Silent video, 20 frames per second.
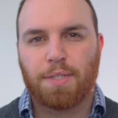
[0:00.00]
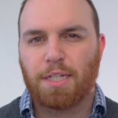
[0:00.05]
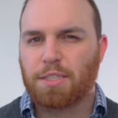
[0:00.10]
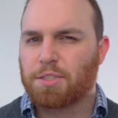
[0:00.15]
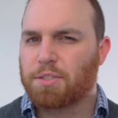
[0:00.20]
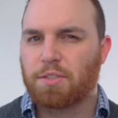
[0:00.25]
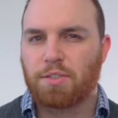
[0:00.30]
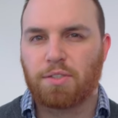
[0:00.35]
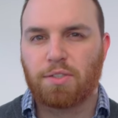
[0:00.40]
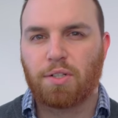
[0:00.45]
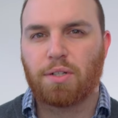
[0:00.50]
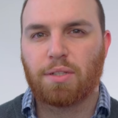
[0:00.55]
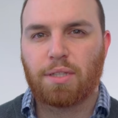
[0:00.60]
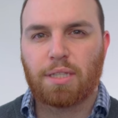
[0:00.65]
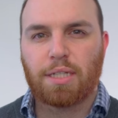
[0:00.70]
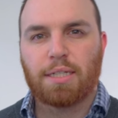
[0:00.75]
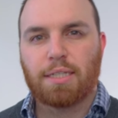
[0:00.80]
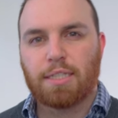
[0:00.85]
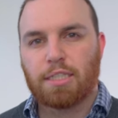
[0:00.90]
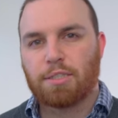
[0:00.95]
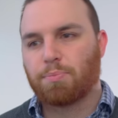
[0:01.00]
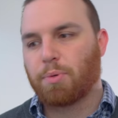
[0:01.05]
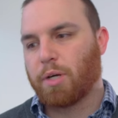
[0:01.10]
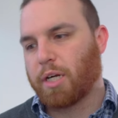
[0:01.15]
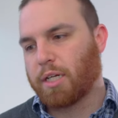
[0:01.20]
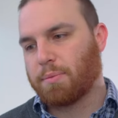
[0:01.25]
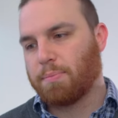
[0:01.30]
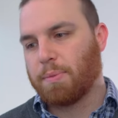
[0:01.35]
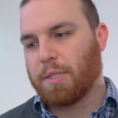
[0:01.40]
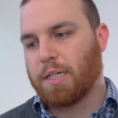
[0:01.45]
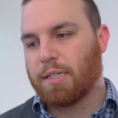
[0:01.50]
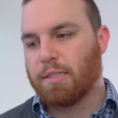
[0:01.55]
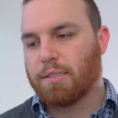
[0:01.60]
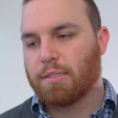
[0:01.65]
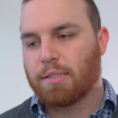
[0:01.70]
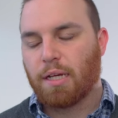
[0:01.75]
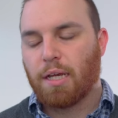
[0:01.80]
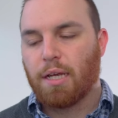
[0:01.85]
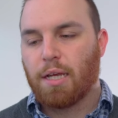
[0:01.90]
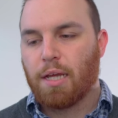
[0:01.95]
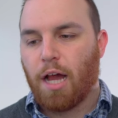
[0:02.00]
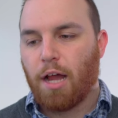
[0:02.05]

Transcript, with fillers: It's a, certainly a niche product because